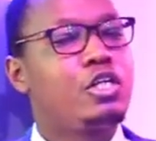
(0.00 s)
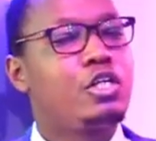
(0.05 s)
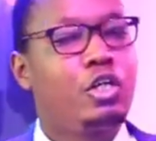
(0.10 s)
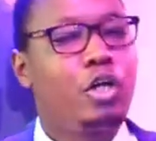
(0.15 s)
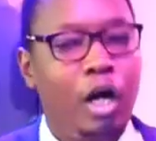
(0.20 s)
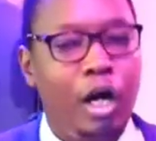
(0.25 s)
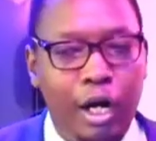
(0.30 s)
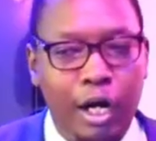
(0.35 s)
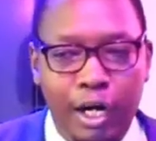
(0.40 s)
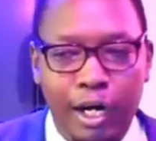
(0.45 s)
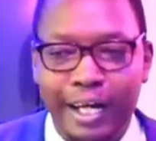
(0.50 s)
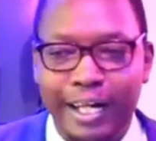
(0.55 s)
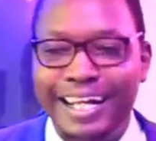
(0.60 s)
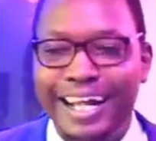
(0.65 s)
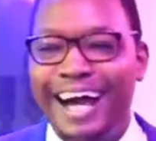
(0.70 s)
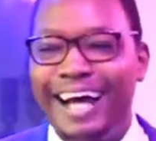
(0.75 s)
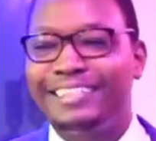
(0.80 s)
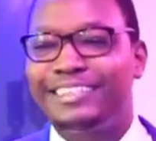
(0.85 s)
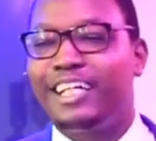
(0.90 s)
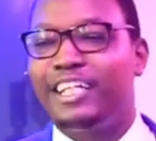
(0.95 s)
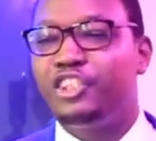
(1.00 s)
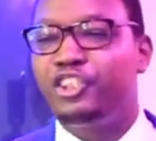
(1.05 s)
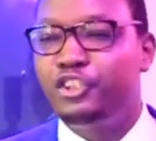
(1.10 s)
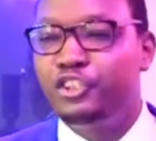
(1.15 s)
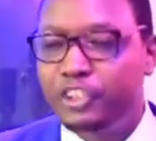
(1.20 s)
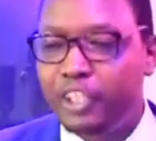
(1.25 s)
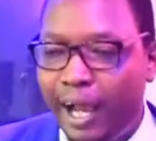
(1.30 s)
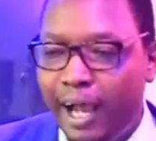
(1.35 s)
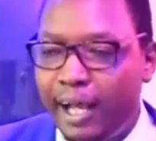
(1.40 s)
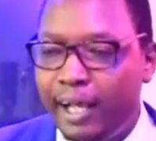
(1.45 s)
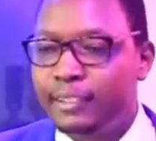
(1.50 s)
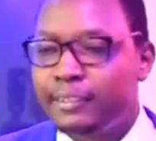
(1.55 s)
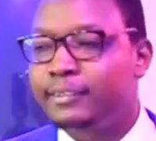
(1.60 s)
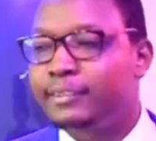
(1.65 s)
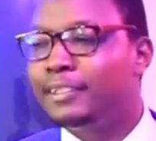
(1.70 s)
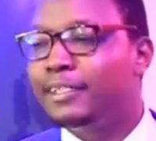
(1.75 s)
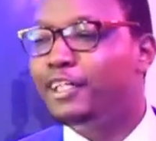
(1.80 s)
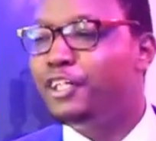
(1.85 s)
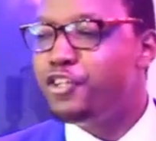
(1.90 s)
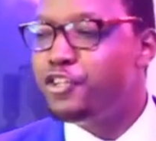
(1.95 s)
God, as a
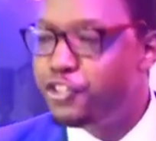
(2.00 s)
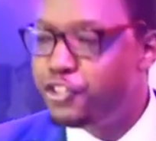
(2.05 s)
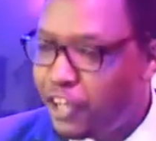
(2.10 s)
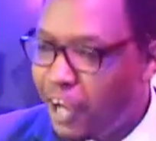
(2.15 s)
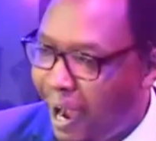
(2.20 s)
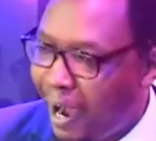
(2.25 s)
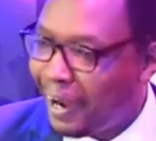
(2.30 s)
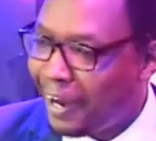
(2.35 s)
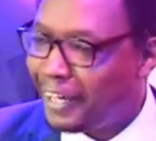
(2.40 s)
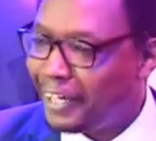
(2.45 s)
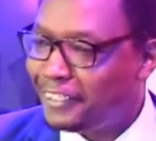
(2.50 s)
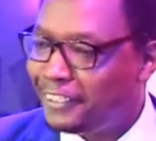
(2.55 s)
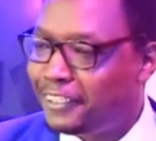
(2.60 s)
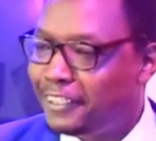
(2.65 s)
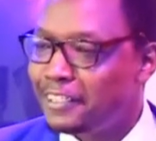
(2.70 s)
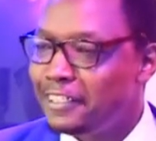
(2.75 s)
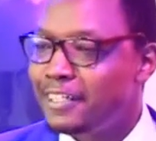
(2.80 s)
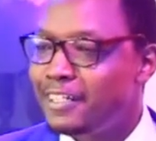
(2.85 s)
just judge,